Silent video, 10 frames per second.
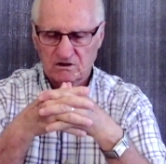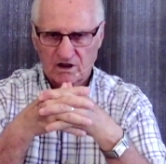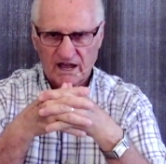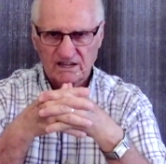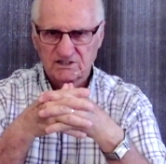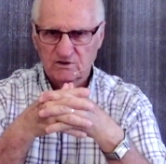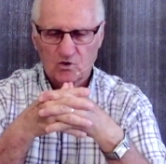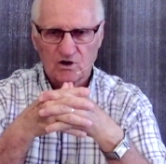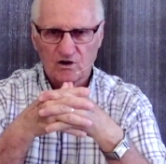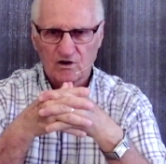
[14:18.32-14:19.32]
as it
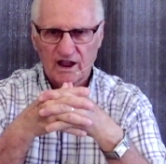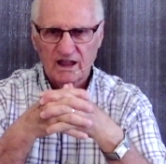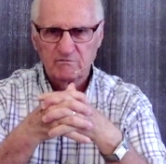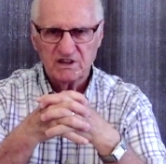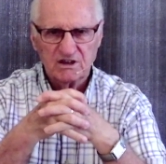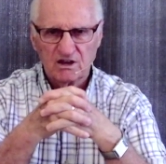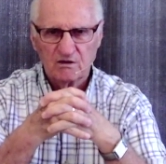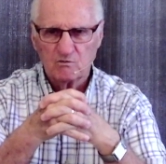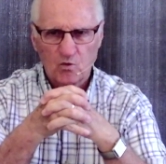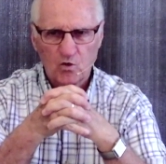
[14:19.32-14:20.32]
were, and
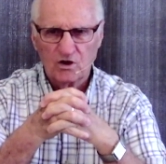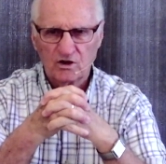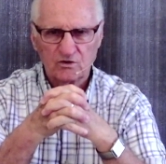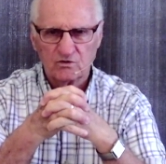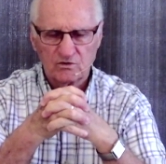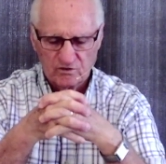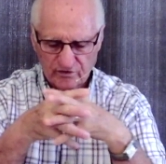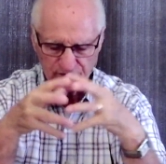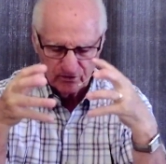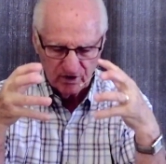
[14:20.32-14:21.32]
become one
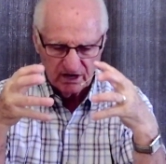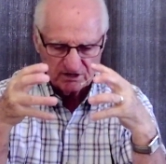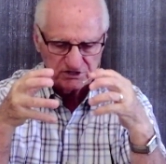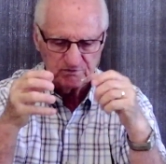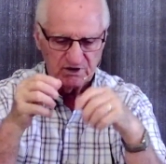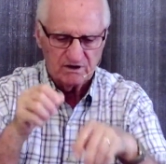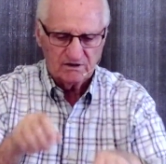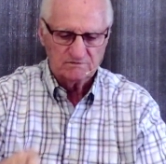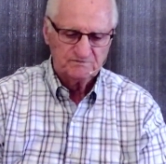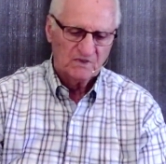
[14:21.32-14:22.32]
through His Spirit.
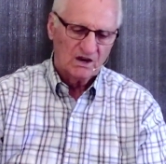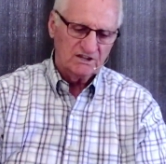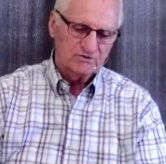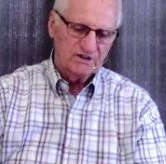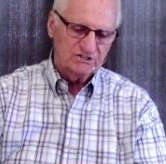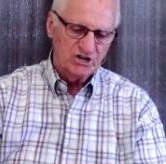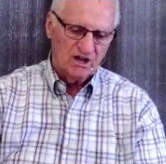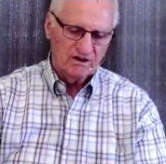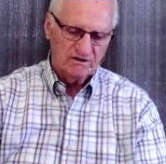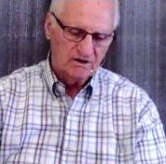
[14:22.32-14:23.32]
Let's read
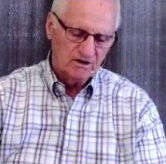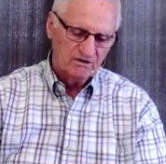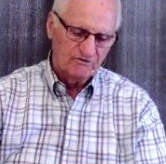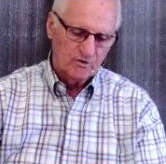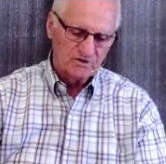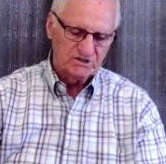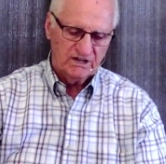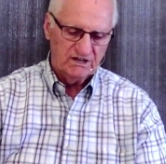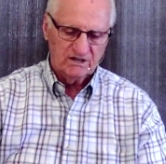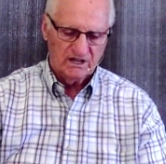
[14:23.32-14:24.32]
John
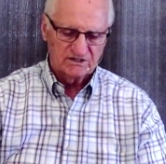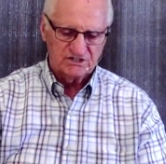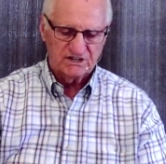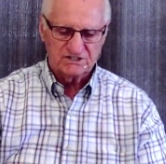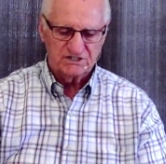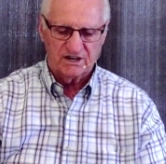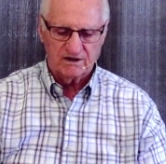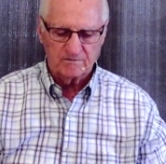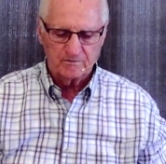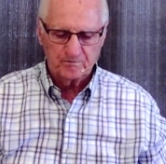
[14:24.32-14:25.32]
fourteen and sixteen.